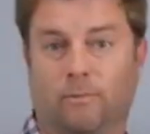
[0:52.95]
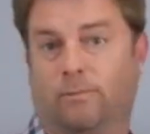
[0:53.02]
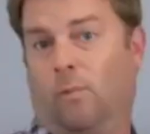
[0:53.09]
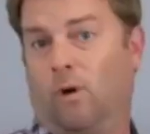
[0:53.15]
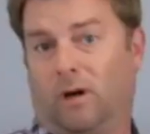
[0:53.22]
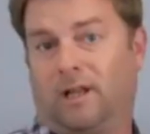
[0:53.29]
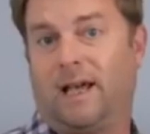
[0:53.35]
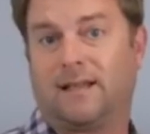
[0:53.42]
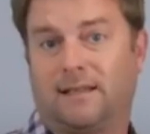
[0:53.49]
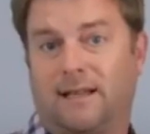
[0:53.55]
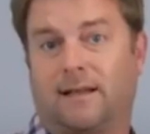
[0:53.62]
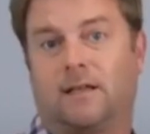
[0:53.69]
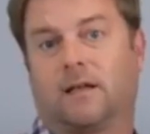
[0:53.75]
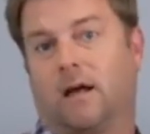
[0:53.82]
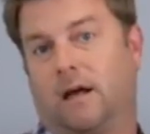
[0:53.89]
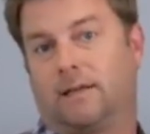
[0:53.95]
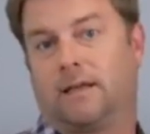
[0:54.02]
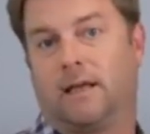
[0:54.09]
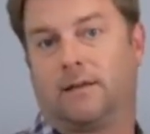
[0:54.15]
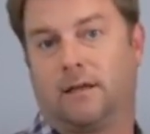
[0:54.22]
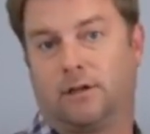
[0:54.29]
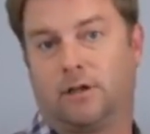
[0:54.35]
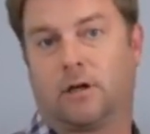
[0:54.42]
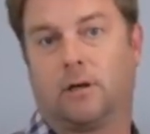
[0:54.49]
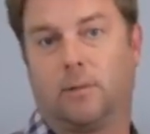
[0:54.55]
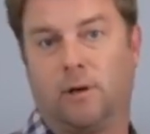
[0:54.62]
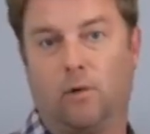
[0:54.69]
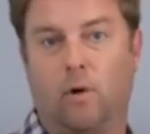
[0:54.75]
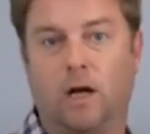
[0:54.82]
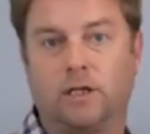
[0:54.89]
more or less like the content that you're going to
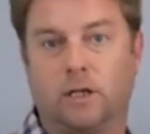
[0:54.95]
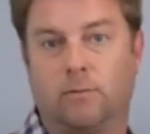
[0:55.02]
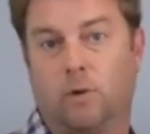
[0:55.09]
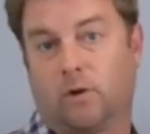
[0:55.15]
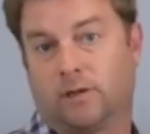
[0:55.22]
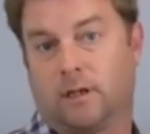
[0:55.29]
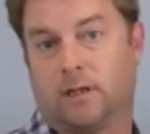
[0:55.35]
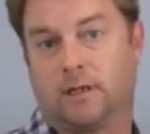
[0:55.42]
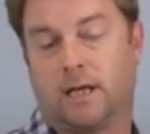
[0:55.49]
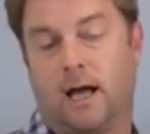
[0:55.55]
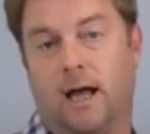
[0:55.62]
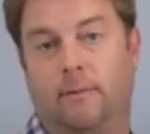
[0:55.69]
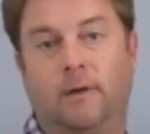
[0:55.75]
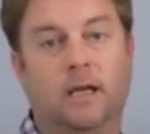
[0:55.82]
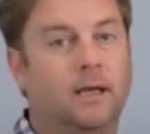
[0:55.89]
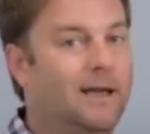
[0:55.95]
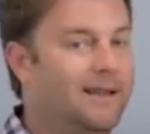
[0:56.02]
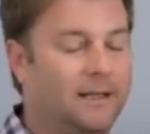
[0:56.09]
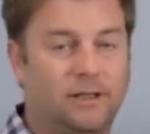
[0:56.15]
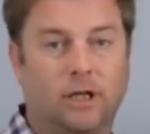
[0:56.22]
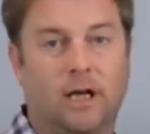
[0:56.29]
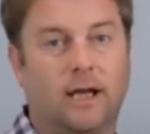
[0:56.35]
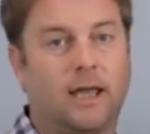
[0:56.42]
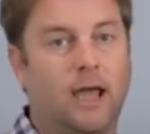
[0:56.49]
be watching most of the time, unless you got